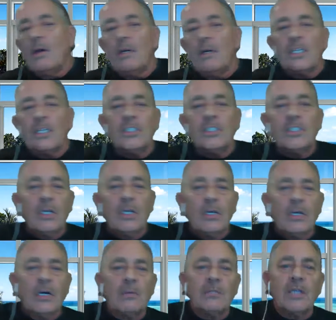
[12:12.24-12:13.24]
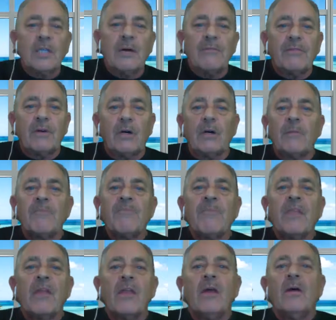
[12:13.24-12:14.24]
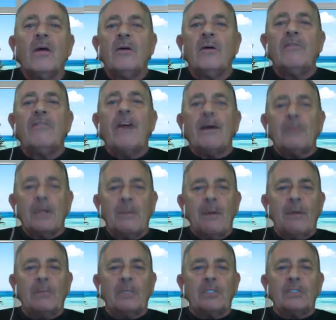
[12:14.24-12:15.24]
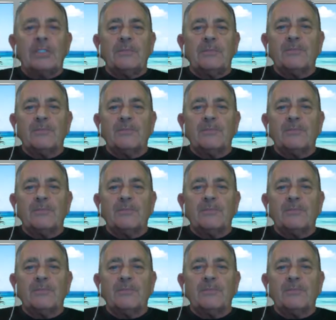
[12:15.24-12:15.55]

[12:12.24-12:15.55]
Concern comes up for family members,